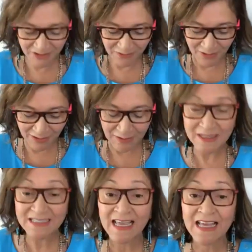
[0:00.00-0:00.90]
of all, let me
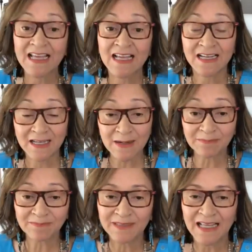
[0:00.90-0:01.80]
say Hanagum,
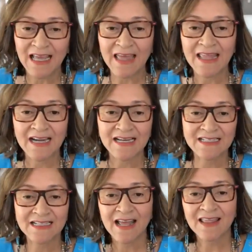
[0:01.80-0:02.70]
and that
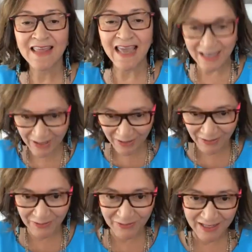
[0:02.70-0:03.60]
is thank
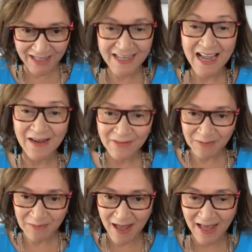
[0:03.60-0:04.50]
you in
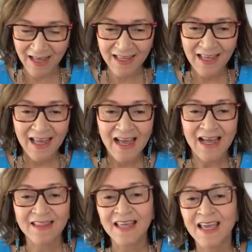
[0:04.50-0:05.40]
Yavapai.
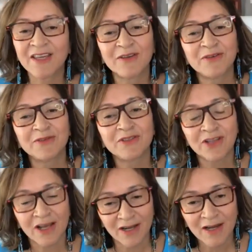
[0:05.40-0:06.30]
Uh, thank you,
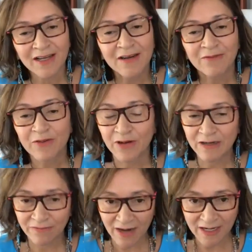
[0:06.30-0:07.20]
Donna, for
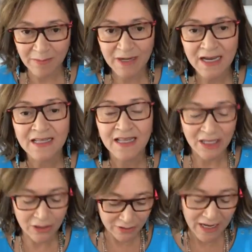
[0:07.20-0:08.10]
inviting me, and
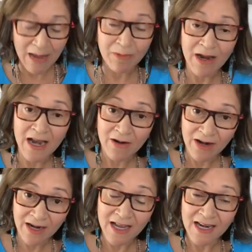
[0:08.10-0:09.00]
thank you, Tamara
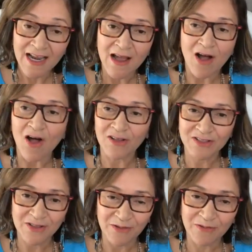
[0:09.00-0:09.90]
Aragon,
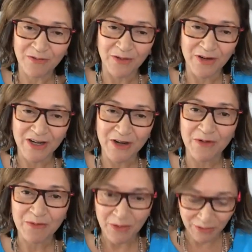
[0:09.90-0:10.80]
also for your
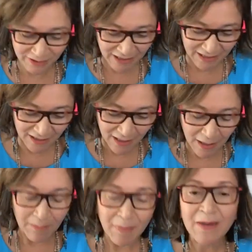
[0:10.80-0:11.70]
role in
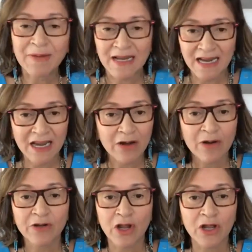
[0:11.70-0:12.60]
my being here
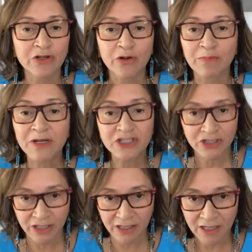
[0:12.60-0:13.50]
and, and your
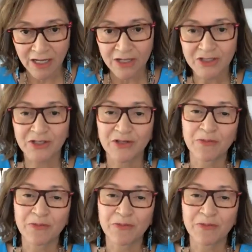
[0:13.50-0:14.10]
mission to